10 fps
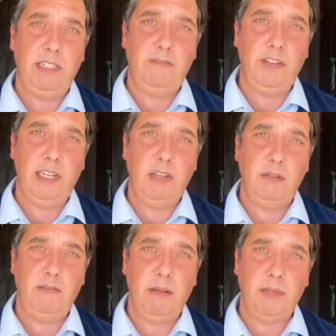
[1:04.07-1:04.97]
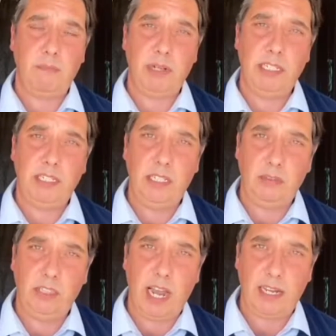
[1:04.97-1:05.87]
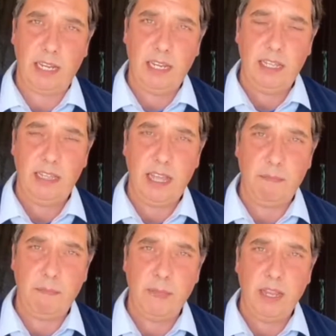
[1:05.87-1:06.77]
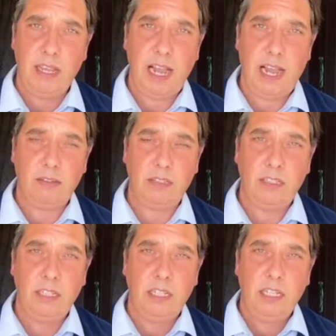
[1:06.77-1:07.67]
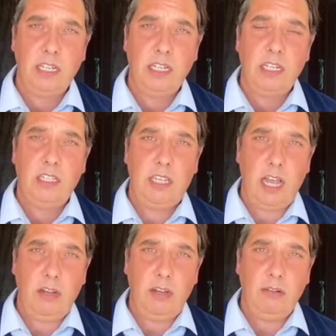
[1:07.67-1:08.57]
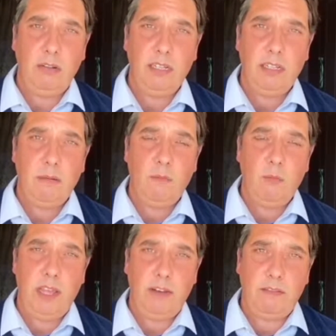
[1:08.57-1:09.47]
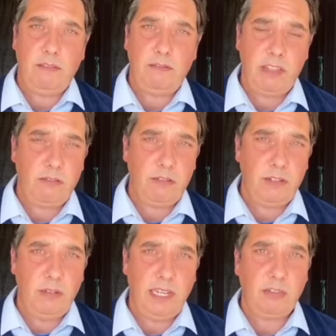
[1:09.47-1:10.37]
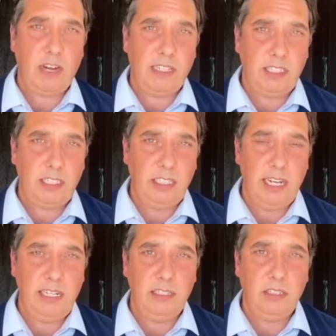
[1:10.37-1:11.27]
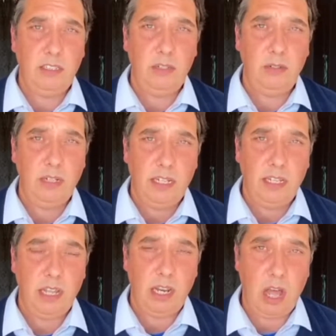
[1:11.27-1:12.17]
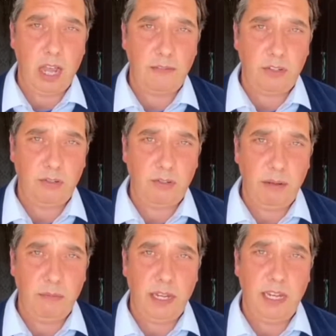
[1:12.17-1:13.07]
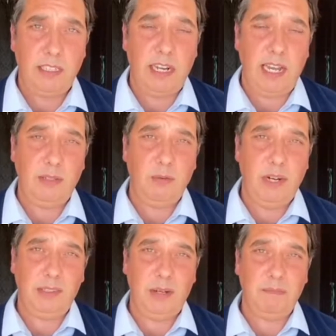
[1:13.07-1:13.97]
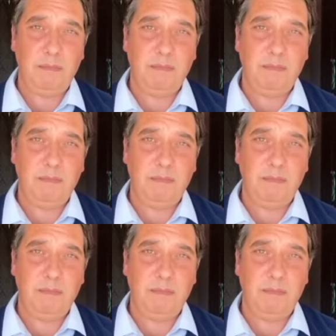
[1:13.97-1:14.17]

of videos with them. So please do check them out. So without further ado, let's transition into the live stream and today's workshop.